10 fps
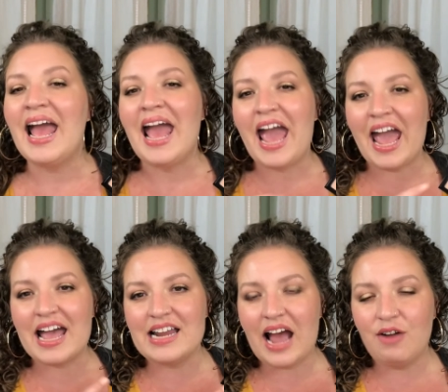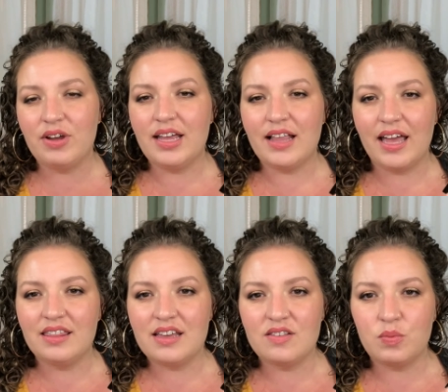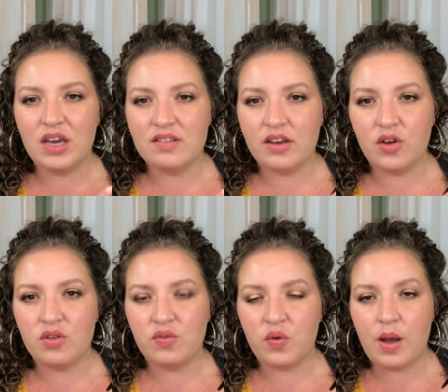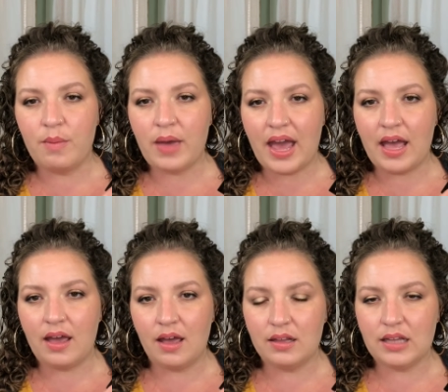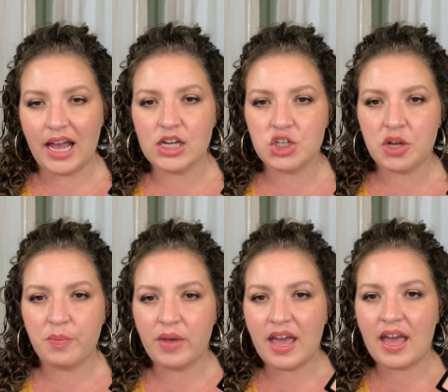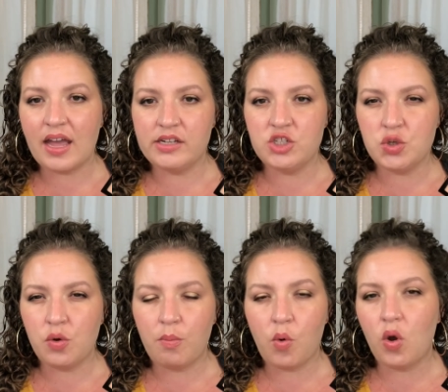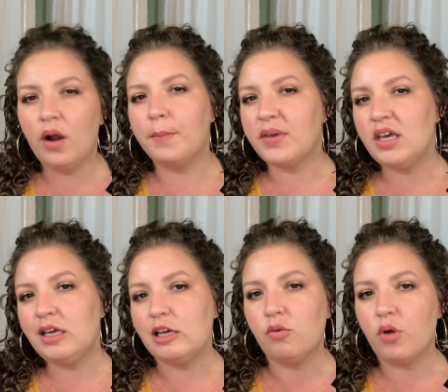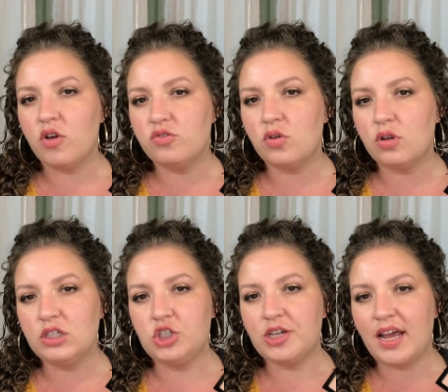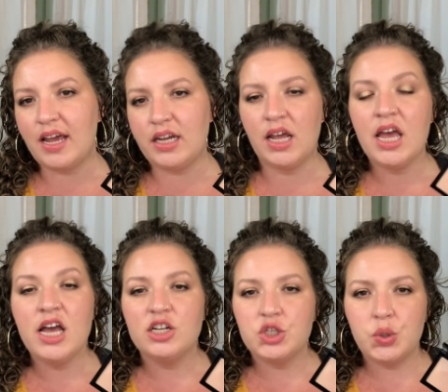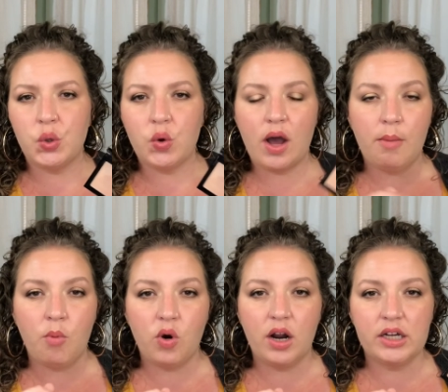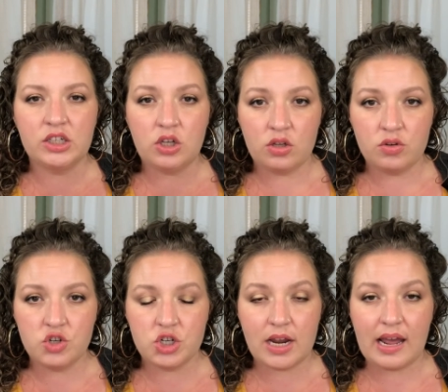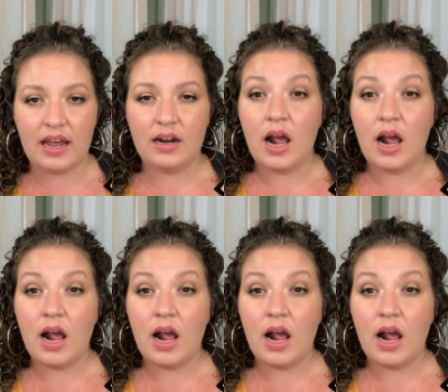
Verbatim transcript: And I really like this because it goes from a light champagne to a more pinky rose gold shade to a more nude shade.